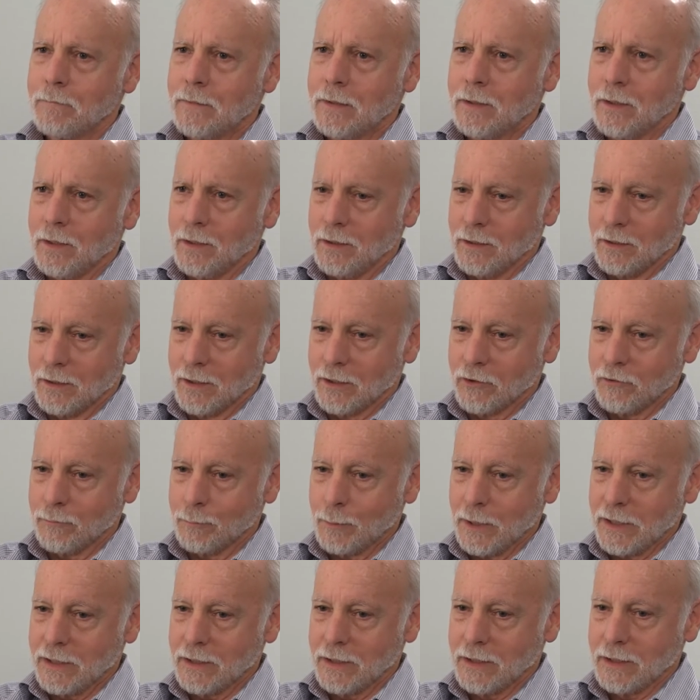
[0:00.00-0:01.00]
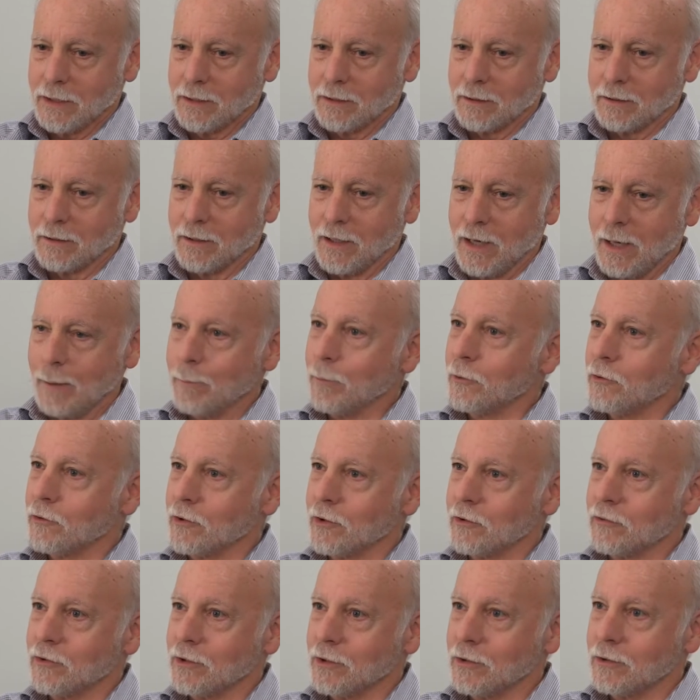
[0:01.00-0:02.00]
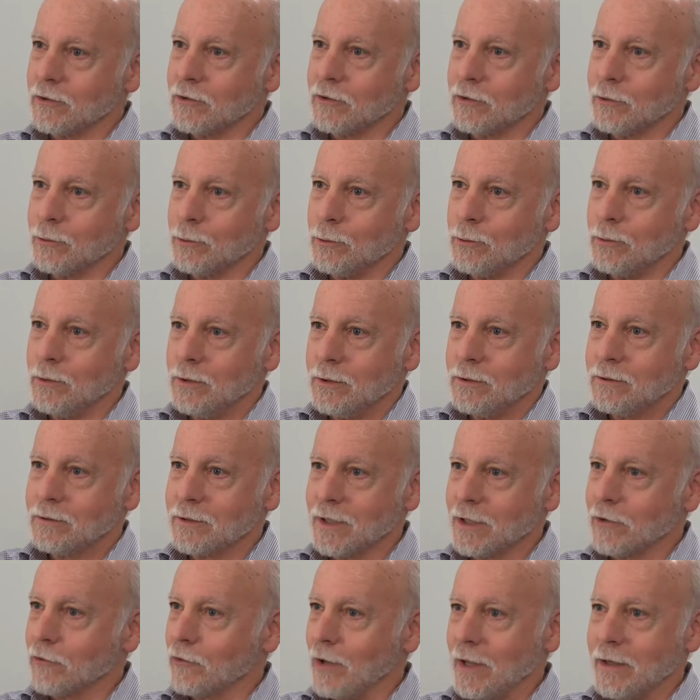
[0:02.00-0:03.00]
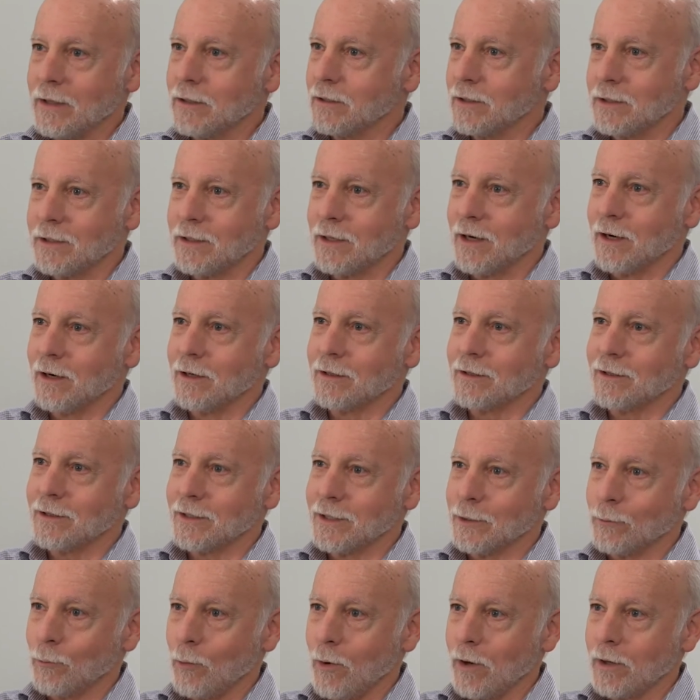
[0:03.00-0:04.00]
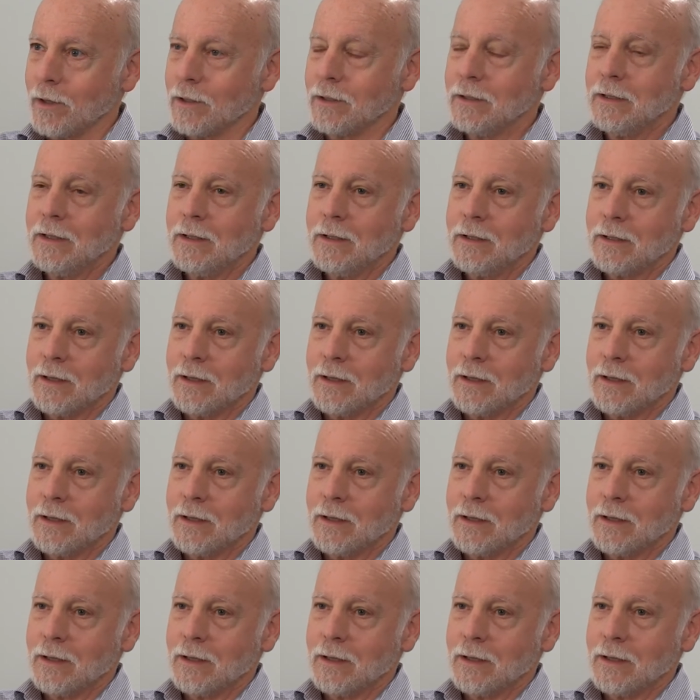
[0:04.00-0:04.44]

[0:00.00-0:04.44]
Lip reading: in explaining opposition to things like clean air and clean water.